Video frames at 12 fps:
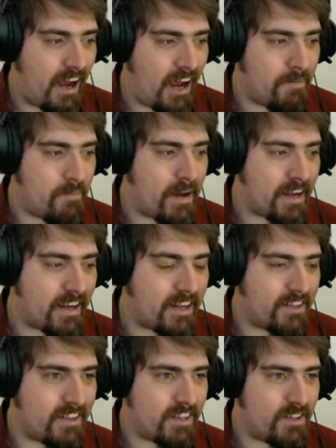And Mega
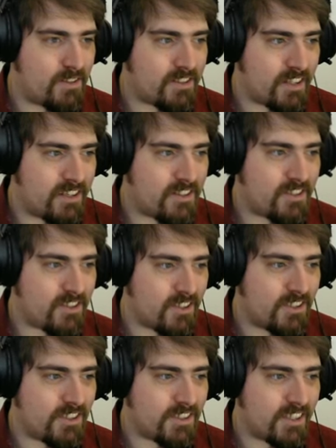continues his
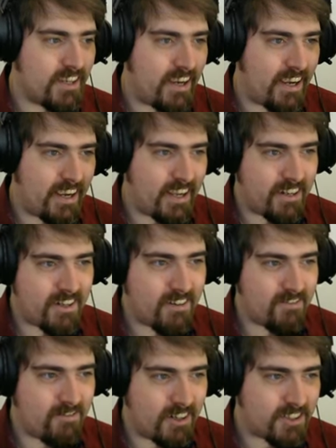sort in
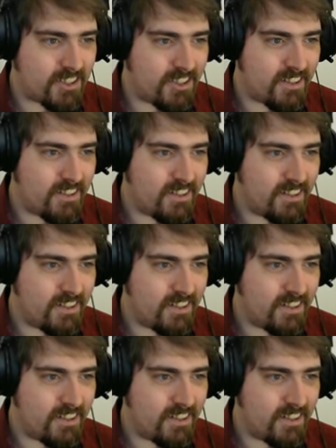Russian